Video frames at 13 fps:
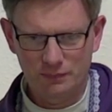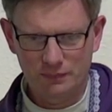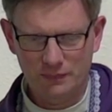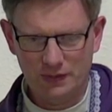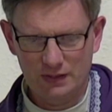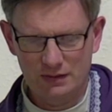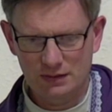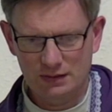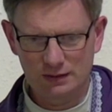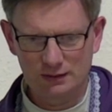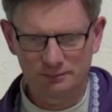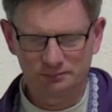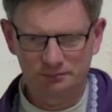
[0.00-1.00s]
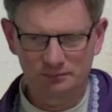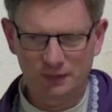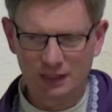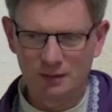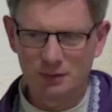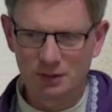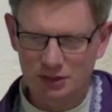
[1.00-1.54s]
It's uh, an
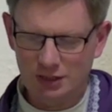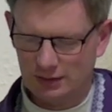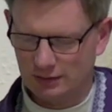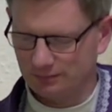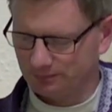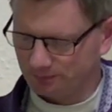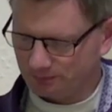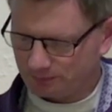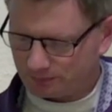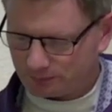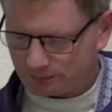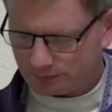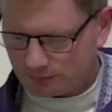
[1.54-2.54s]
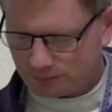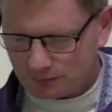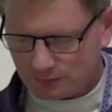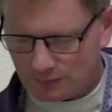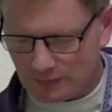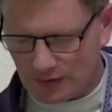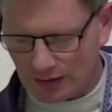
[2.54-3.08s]
image that
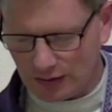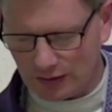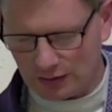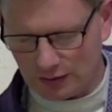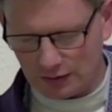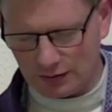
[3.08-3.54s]
uh,